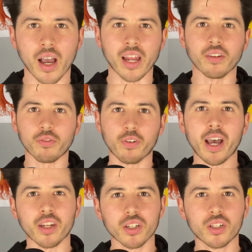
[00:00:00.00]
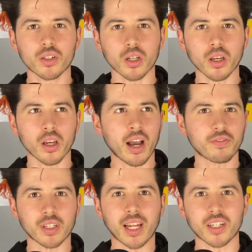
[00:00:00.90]
And in fairness, uh,
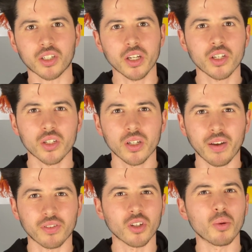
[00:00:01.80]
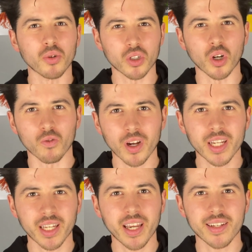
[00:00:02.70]
after last season, after they almost got
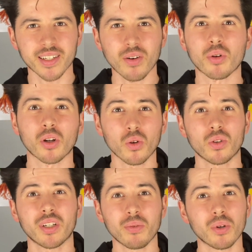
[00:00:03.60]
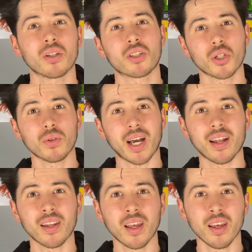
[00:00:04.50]
relegated, how close they were to that,
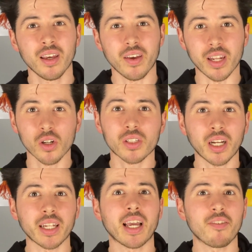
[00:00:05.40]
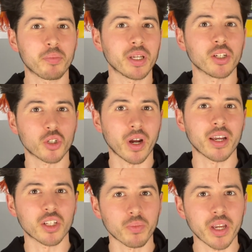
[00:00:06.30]
it looks like they have been trying
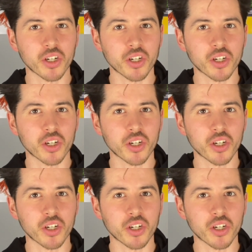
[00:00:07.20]
to make